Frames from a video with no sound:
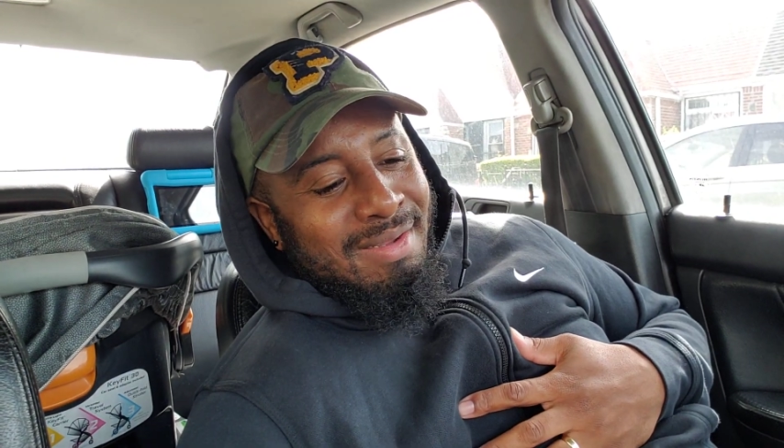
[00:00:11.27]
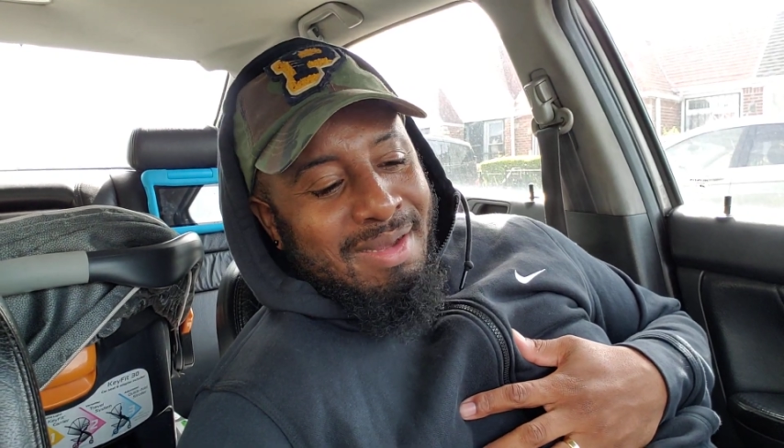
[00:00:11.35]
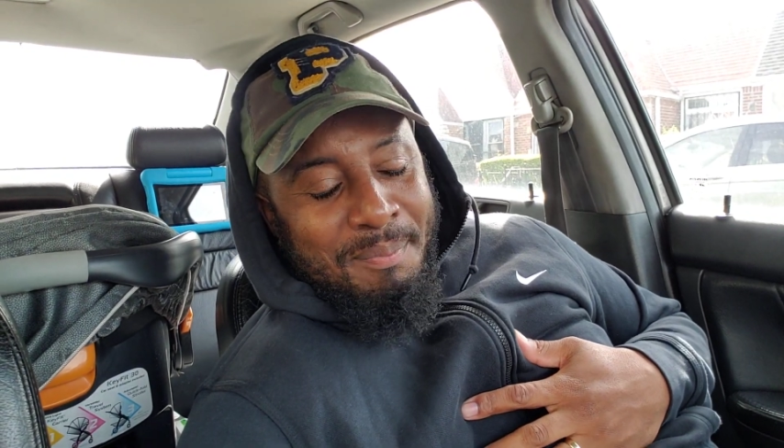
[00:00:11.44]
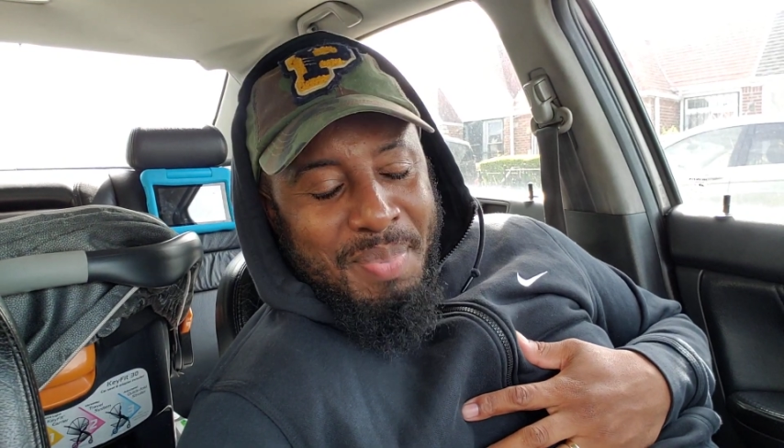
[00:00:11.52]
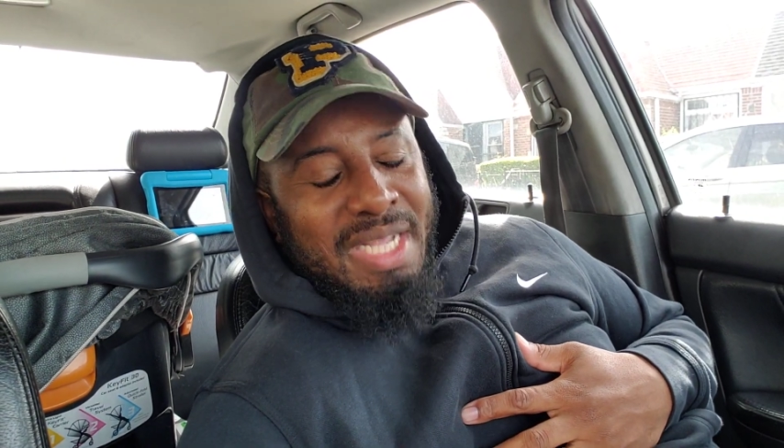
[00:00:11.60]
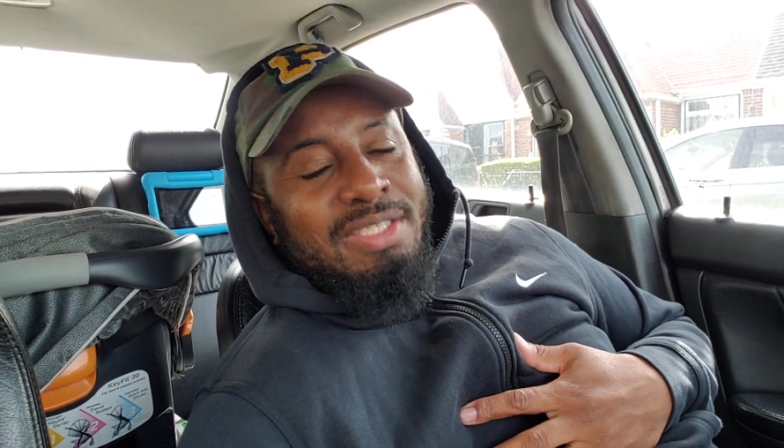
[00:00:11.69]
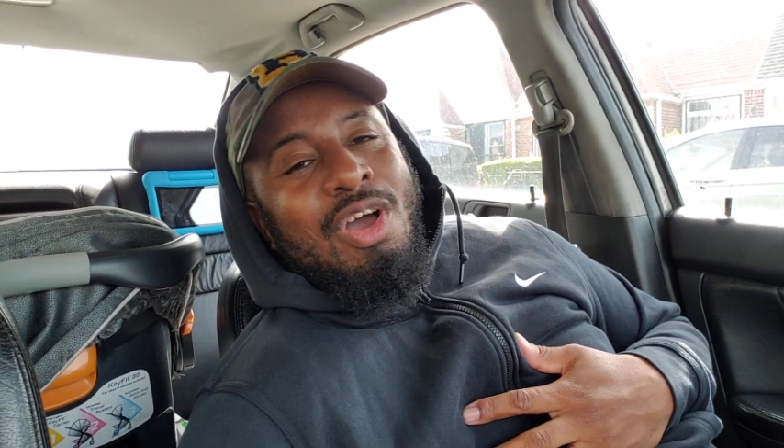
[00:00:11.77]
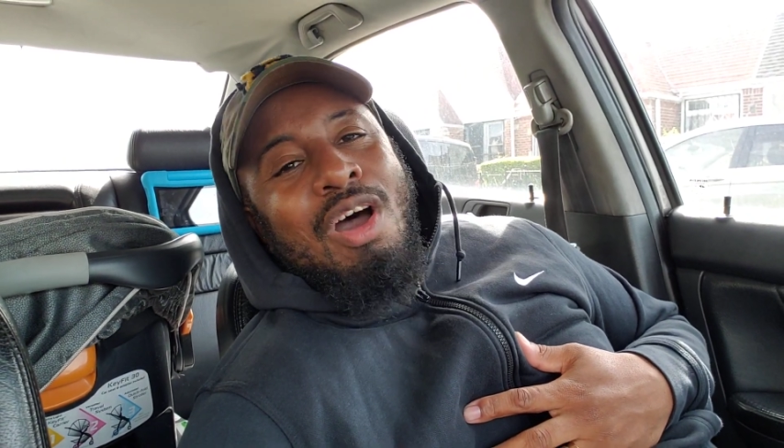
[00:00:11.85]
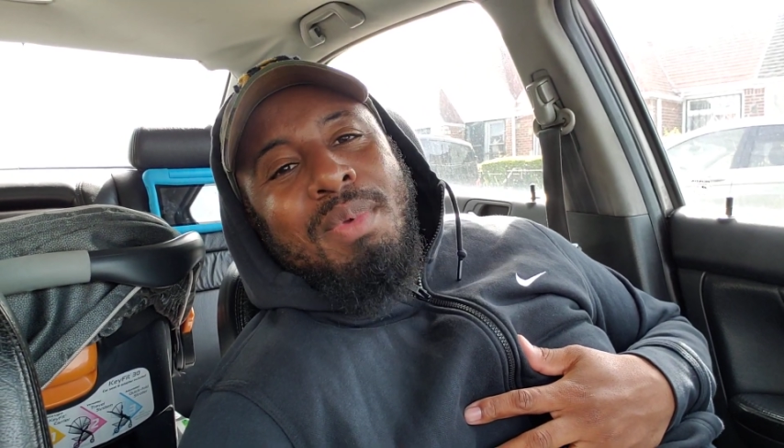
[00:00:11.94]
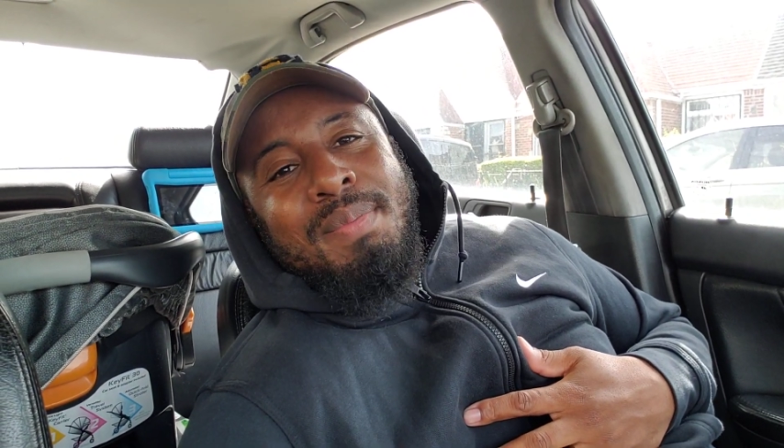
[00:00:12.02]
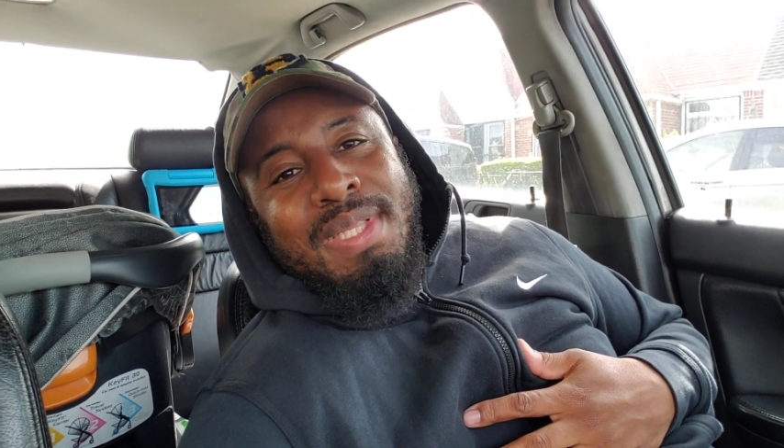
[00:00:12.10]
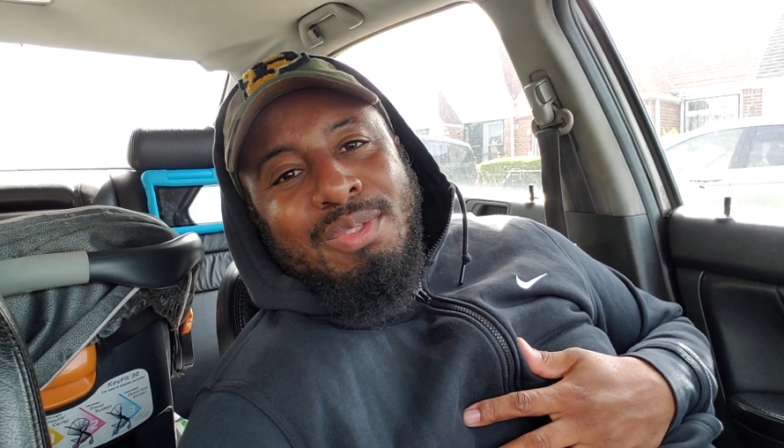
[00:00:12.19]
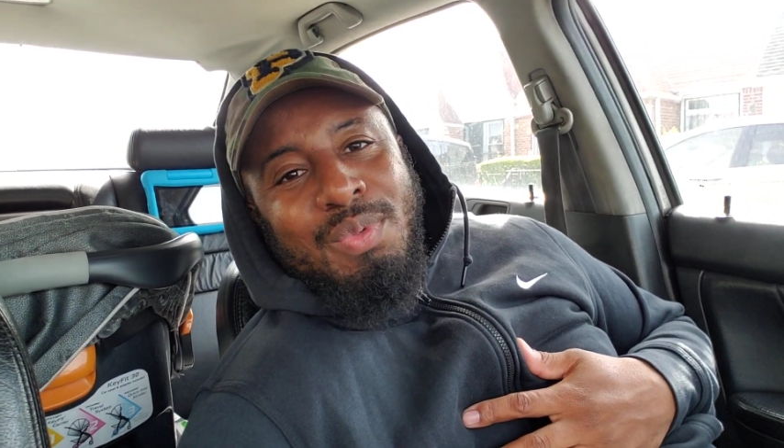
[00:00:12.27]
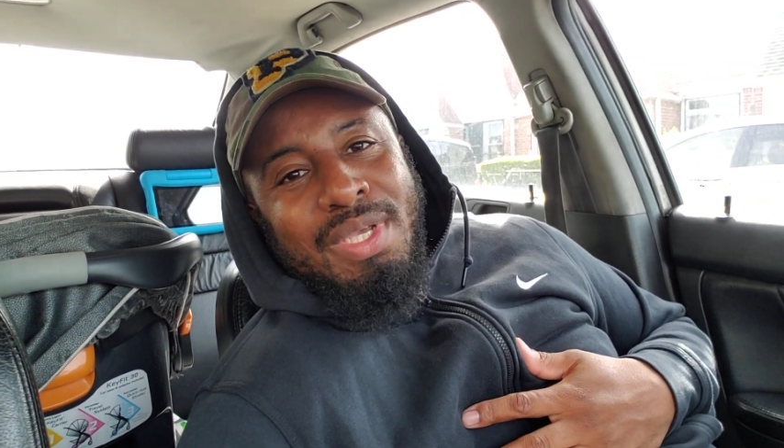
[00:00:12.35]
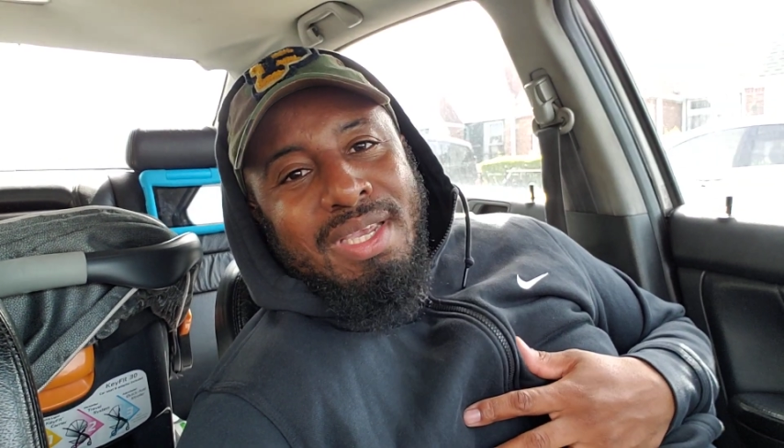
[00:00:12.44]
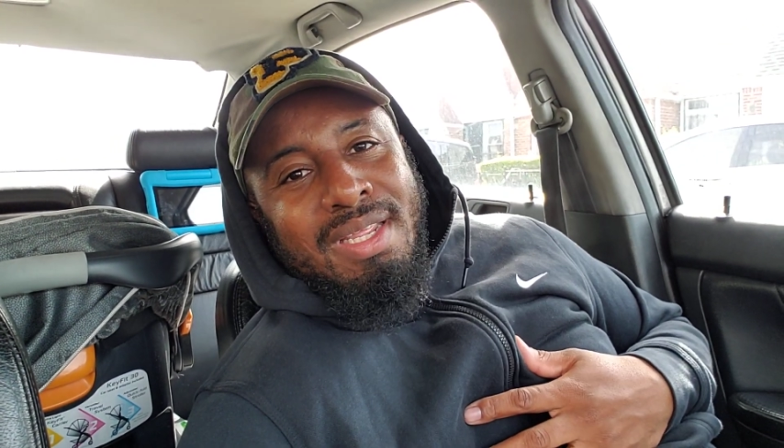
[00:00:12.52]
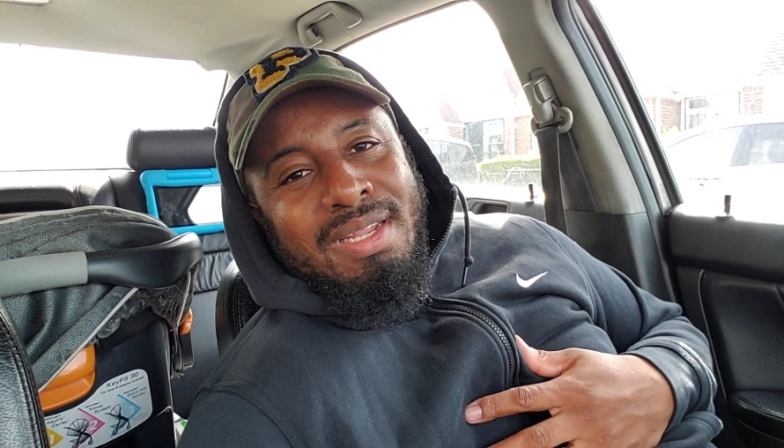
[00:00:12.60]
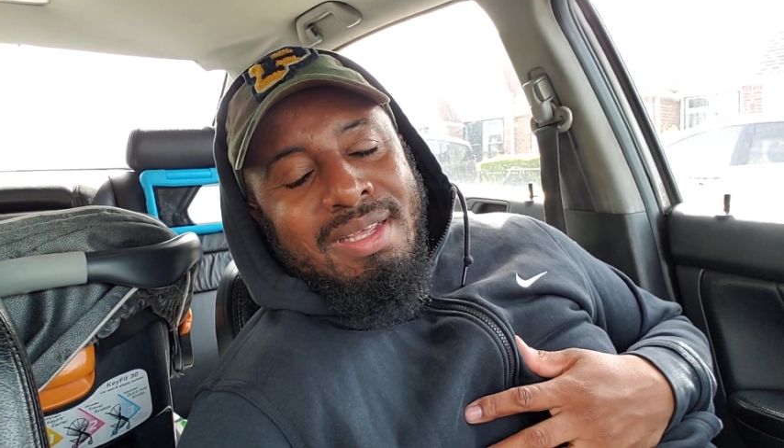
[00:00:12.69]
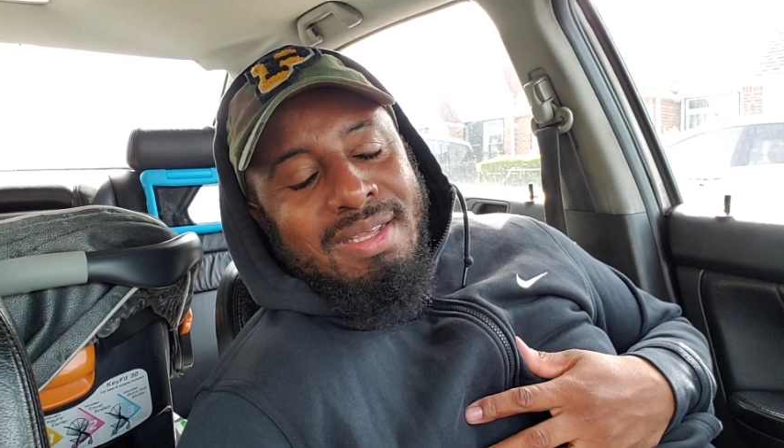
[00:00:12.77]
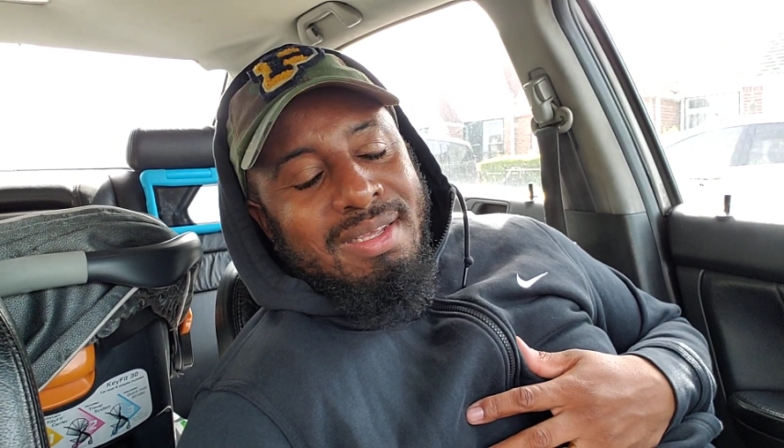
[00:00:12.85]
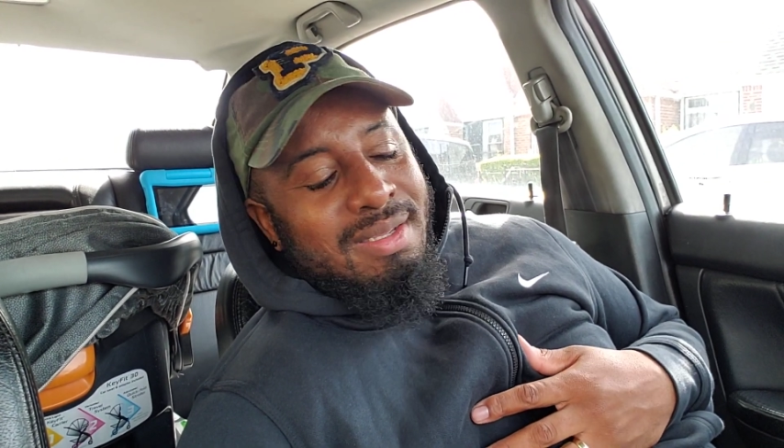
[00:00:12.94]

the big derby between